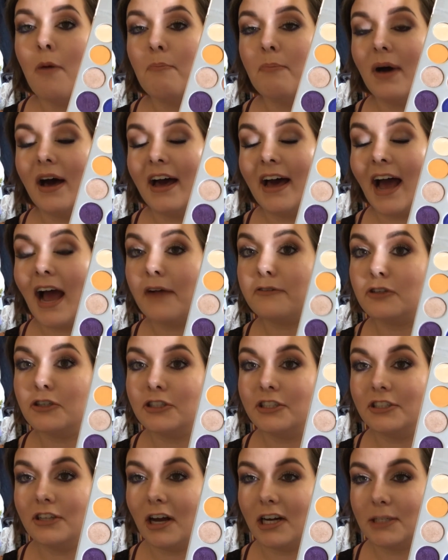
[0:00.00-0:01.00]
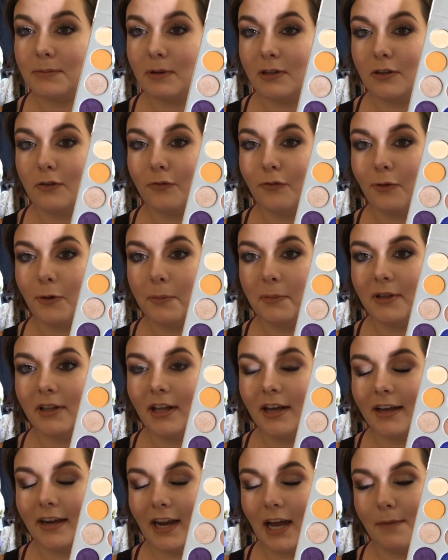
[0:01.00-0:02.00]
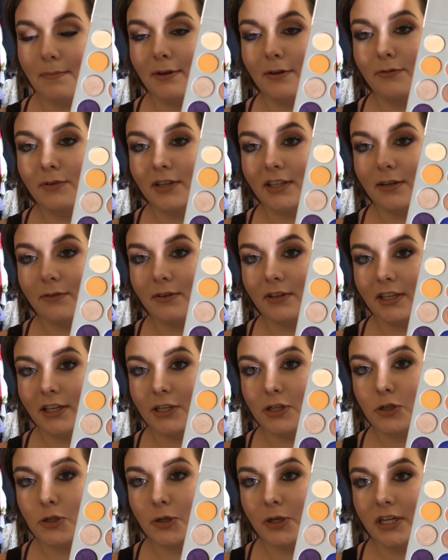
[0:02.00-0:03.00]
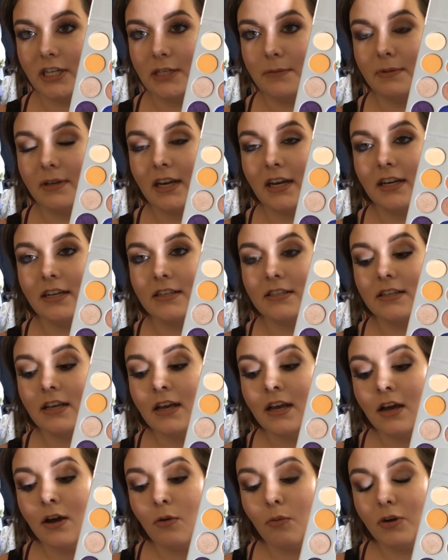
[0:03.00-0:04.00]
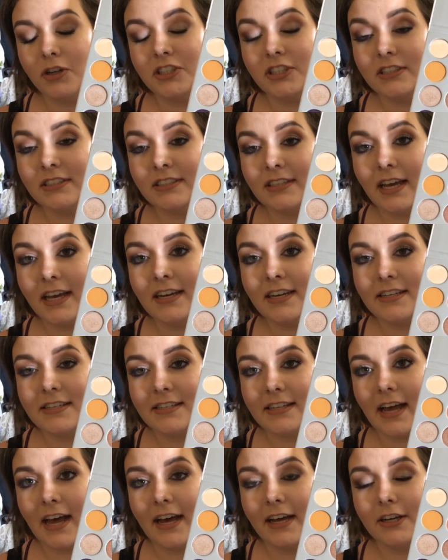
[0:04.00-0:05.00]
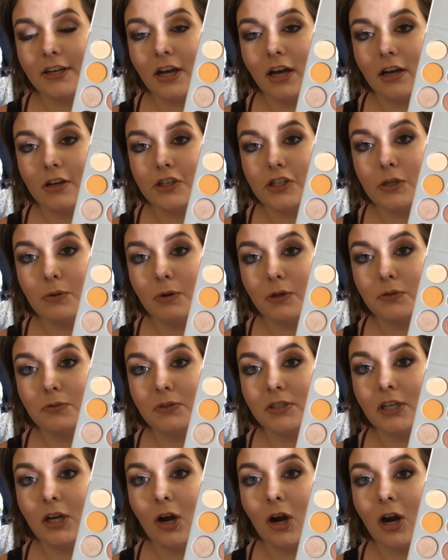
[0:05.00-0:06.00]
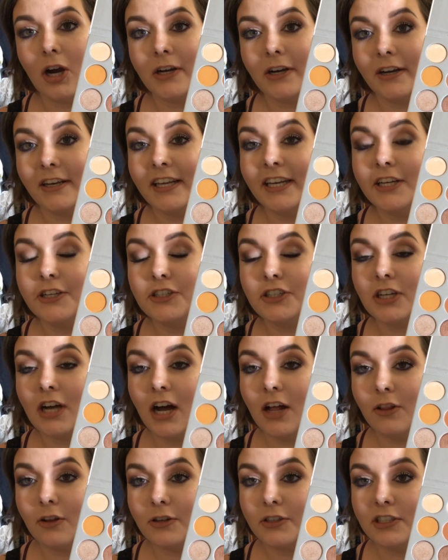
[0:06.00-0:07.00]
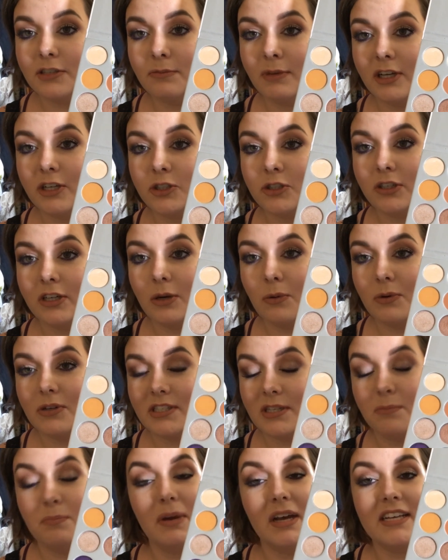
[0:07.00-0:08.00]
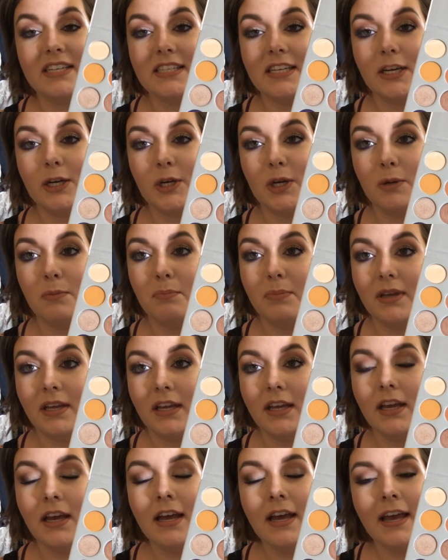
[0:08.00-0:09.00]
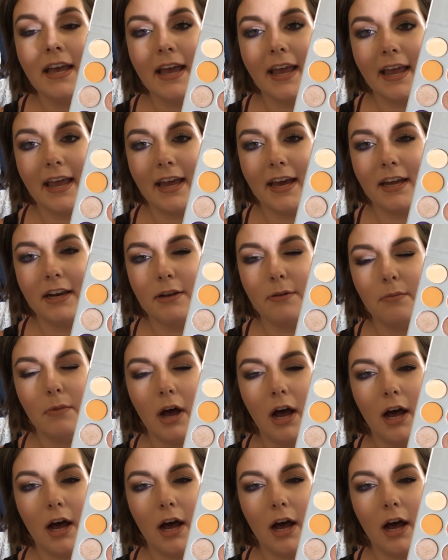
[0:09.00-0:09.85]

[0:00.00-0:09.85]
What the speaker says: But after she talked about the formula, it had me really intrigued, because what she said is that she worked really hard on each color to make sure it was the best that it could be, and